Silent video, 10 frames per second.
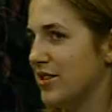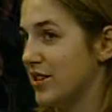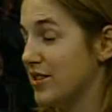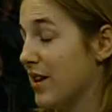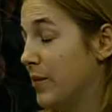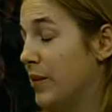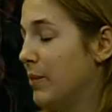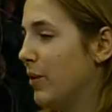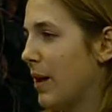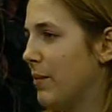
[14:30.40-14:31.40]
just like
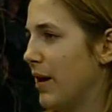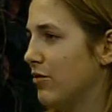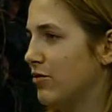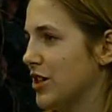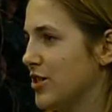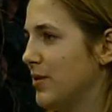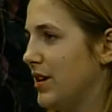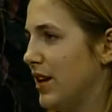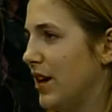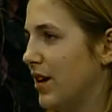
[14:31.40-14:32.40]
people I met freshman
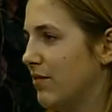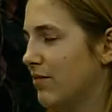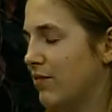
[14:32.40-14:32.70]
year